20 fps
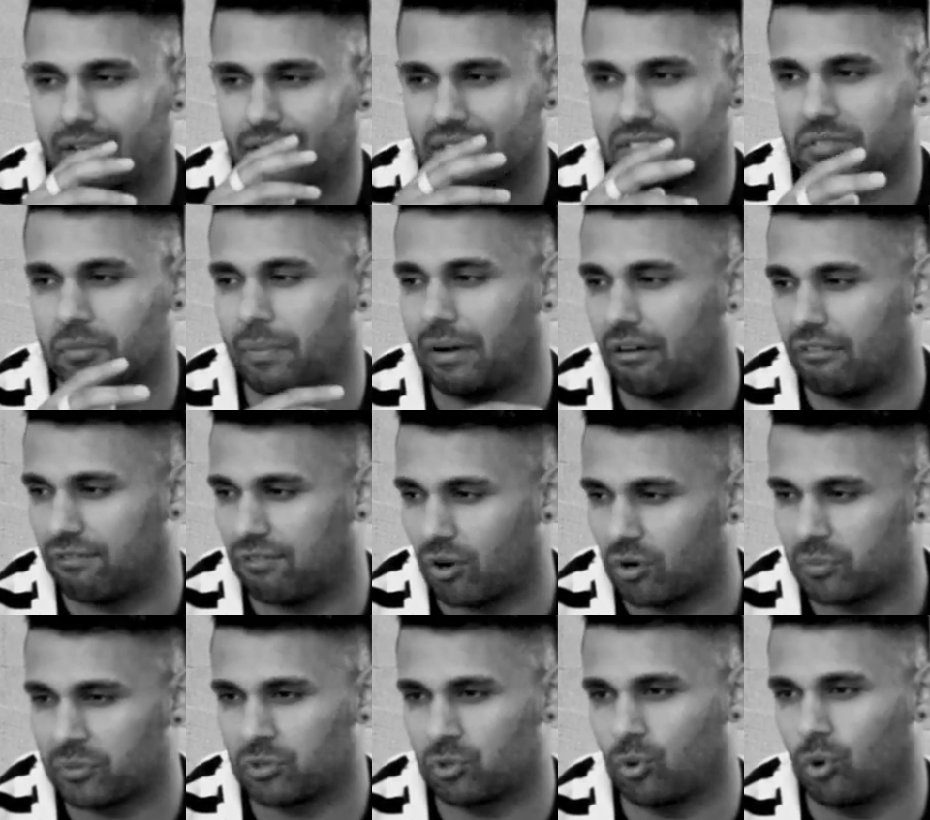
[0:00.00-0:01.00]
It's about
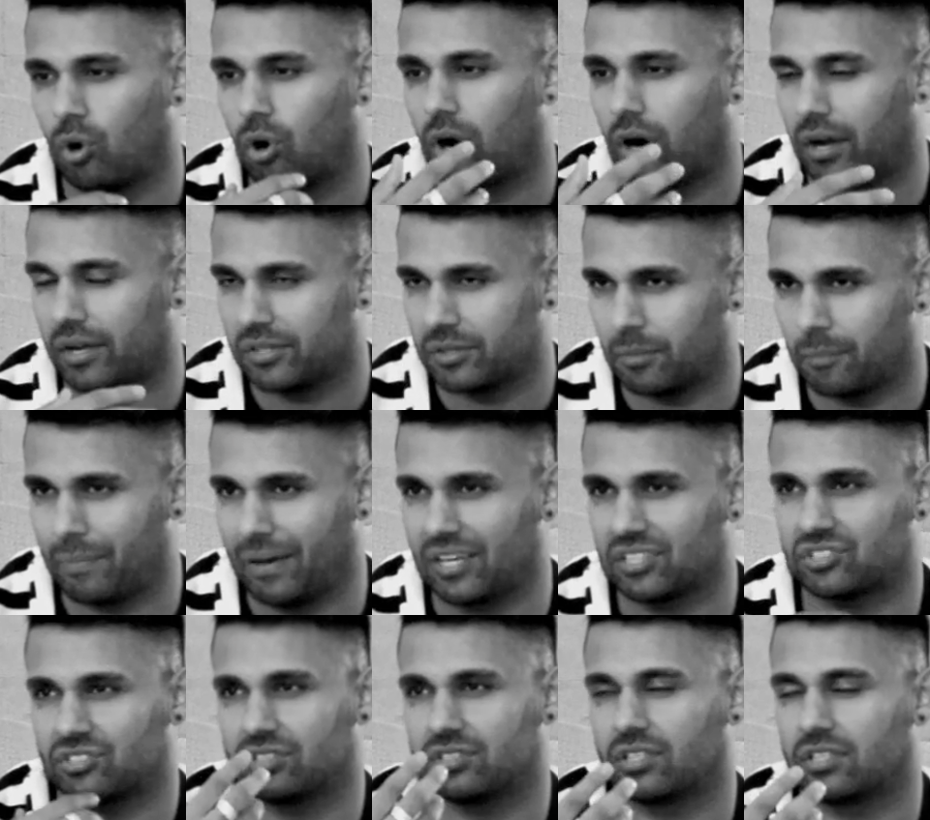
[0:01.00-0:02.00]
following your heart and the
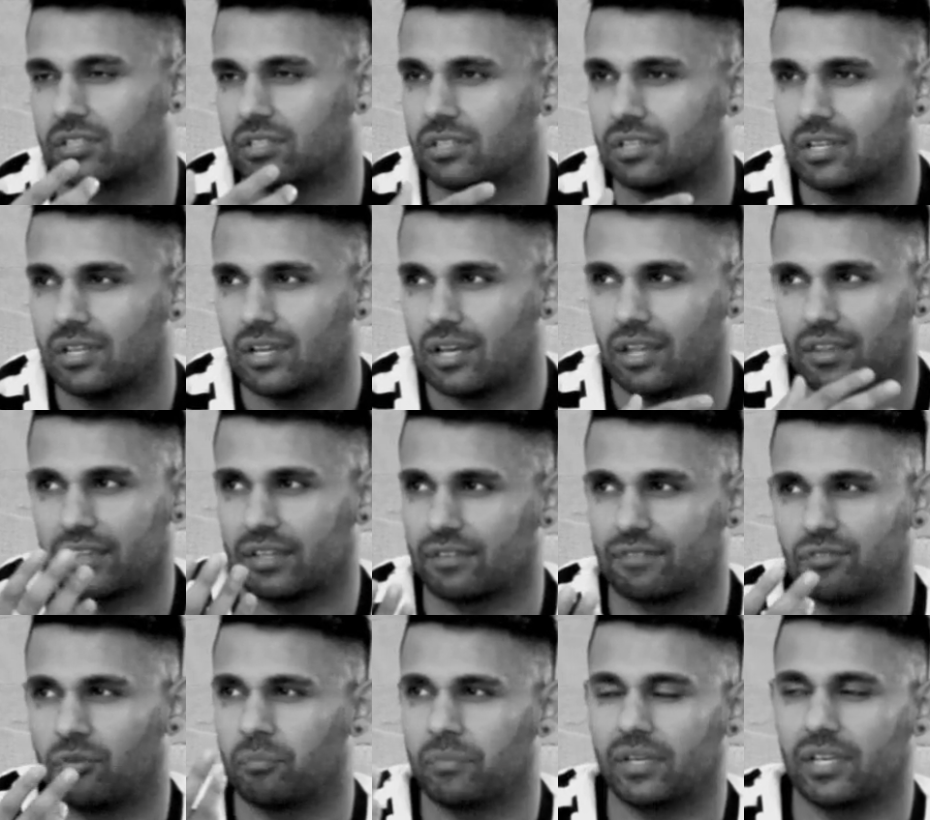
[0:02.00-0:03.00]
passion. And I
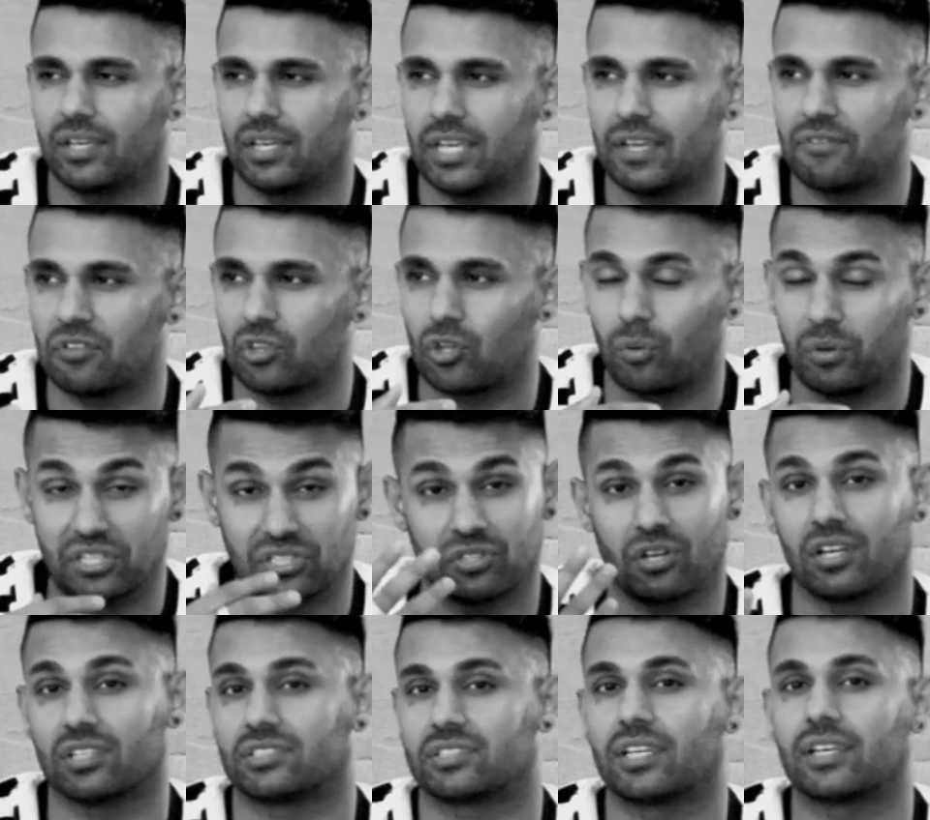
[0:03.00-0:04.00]
think for me, even though he's
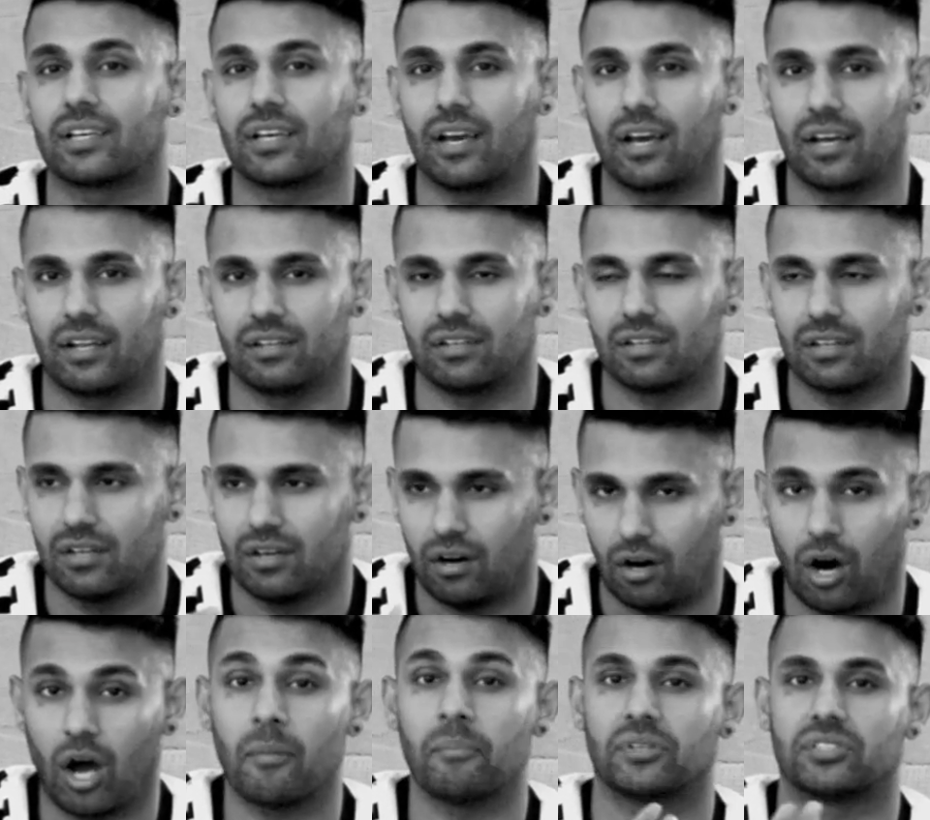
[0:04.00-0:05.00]
not a singer and
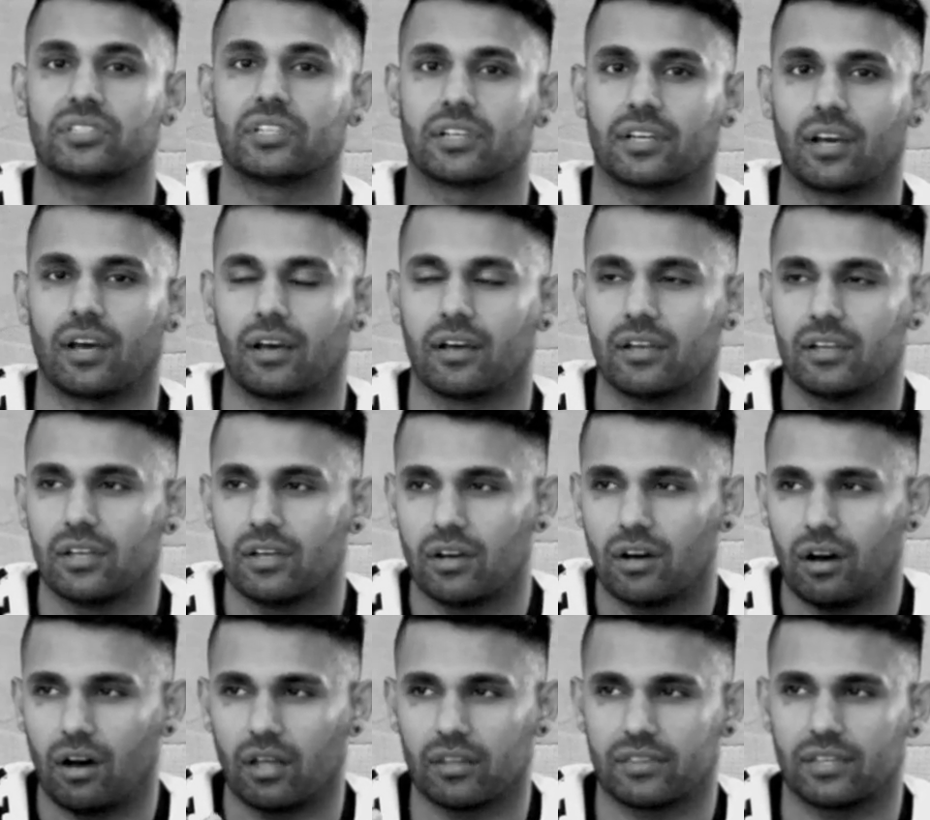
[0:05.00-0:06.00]
I'm a singer,
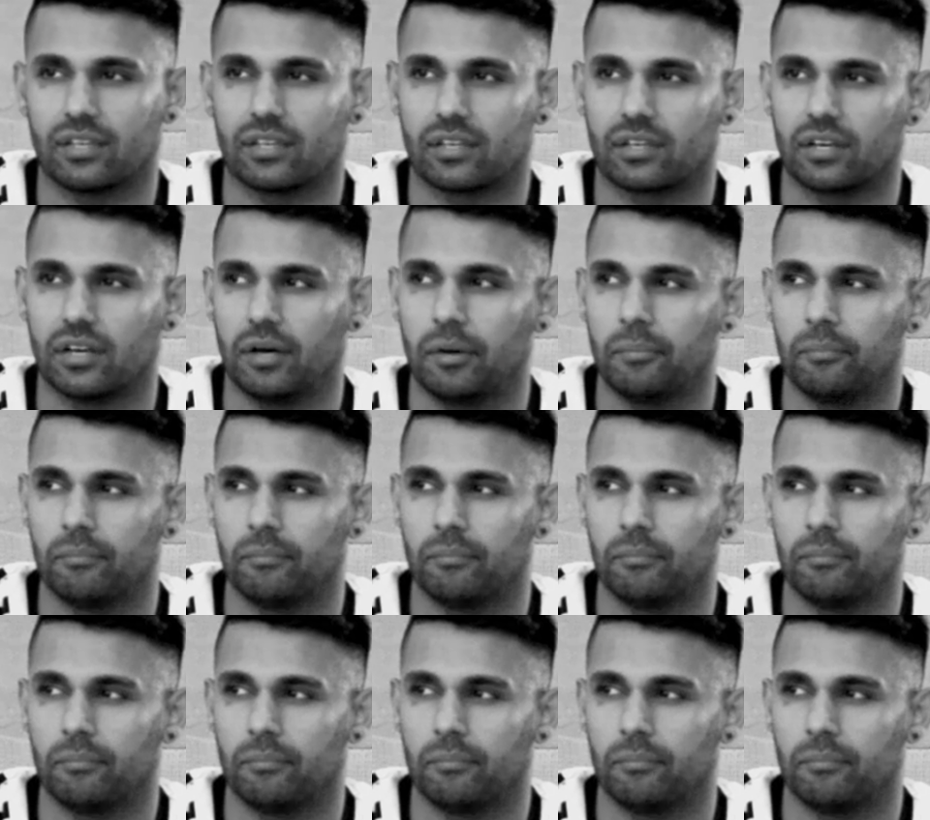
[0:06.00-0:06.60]
I think